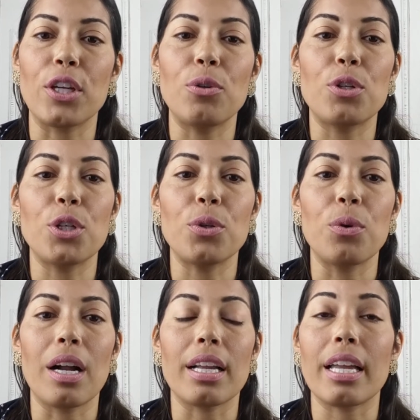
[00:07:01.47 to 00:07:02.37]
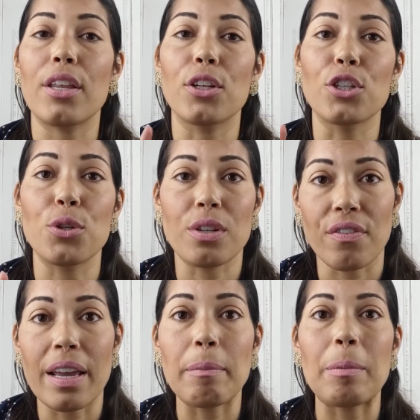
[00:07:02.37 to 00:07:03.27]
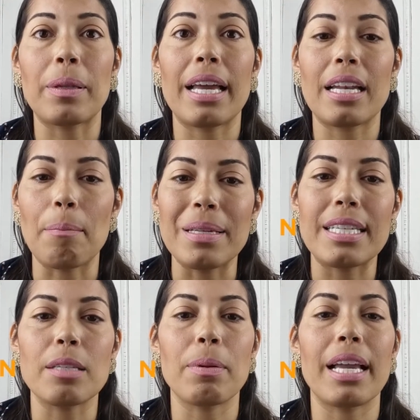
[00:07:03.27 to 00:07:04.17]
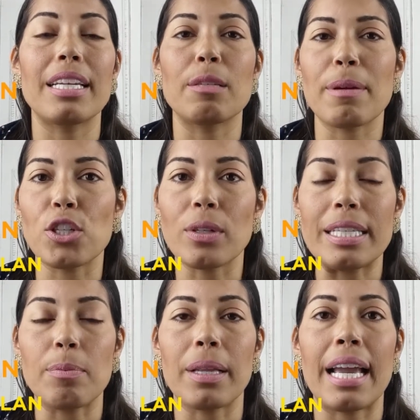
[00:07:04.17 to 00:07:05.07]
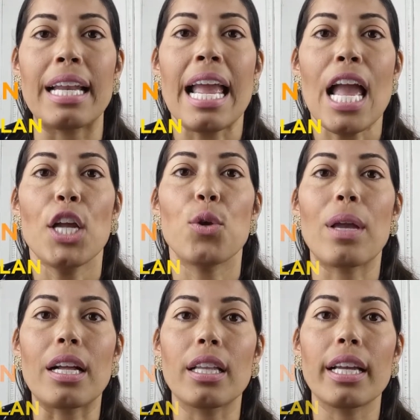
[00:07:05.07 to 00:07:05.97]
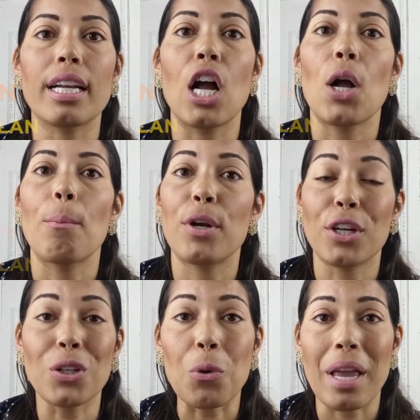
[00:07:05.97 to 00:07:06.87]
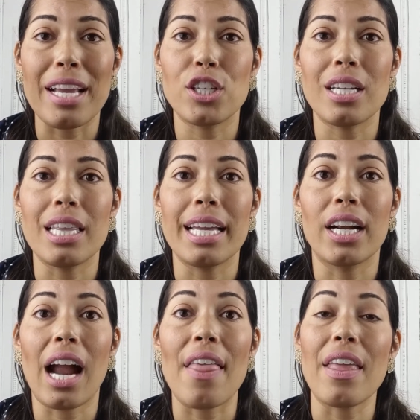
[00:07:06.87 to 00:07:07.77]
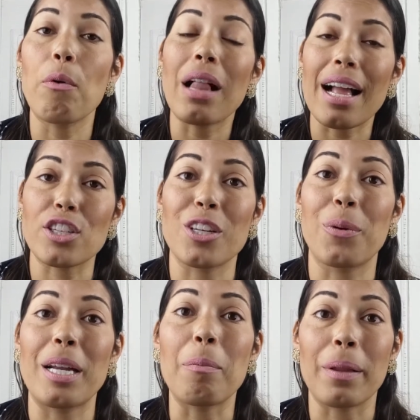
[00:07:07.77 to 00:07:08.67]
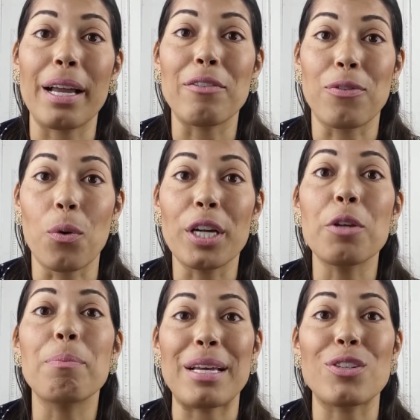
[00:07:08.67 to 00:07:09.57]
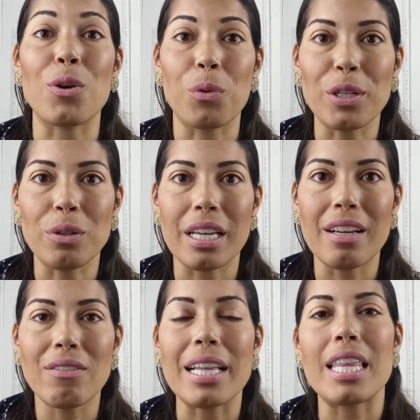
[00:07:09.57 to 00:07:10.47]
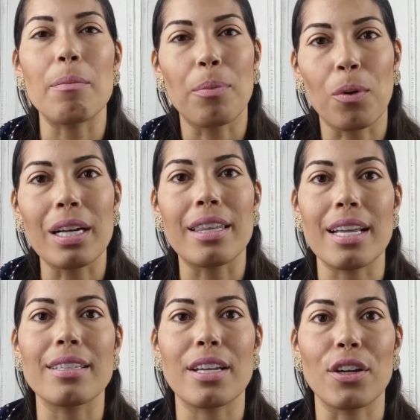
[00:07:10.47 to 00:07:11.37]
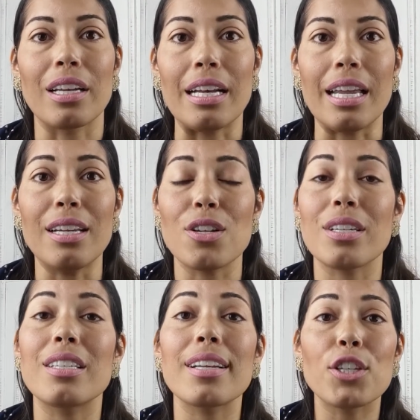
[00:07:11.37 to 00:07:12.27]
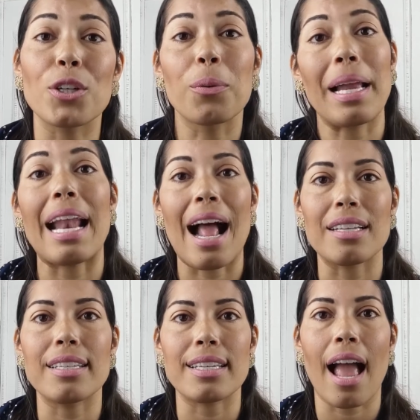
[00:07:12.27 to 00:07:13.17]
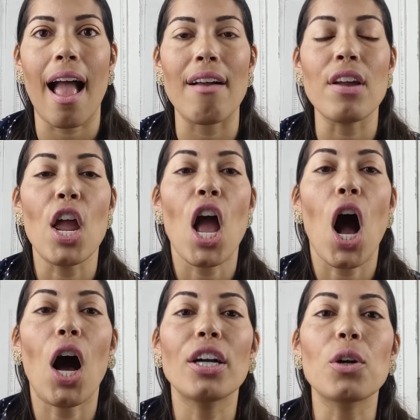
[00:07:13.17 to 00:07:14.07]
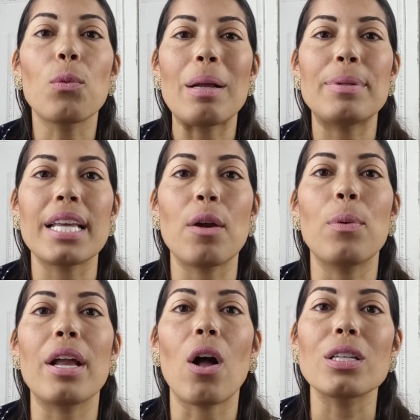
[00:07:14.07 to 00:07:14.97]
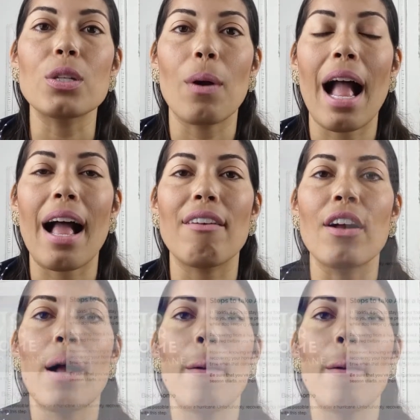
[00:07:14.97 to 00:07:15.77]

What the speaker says: you to either choose a family plan, a business plan, a special needs plan. You can put your location in there, and they will actually create a plan for you based on where you live, like the important things that you're going to need. So it's such a great asset to have. On our website, we also have